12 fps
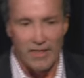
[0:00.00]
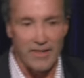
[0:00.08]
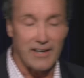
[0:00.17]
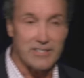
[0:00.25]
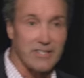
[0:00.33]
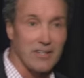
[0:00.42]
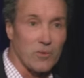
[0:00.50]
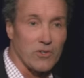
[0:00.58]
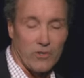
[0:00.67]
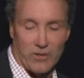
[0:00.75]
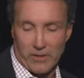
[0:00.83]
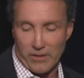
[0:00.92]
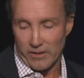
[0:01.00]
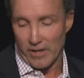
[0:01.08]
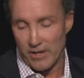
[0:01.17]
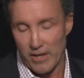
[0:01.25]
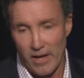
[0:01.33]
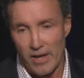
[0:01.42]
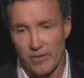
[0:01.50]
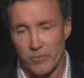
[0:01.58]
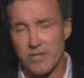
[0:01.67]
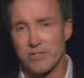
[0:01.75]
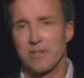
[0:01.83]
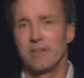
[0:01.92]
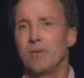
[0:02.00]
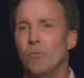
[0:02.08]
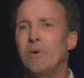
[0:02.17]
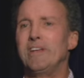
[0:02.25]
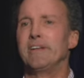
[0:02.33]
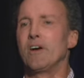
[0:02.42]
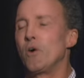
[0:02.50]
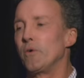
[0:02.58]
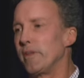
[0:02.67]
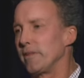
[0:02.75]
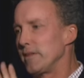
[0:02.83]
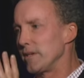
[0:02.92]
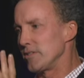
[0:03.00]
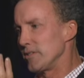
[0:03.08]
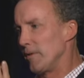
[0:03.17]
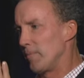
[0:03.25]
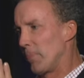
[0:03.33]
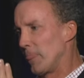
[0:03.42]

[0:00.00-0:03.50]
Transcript: The next thing we're doing, the reason we know that this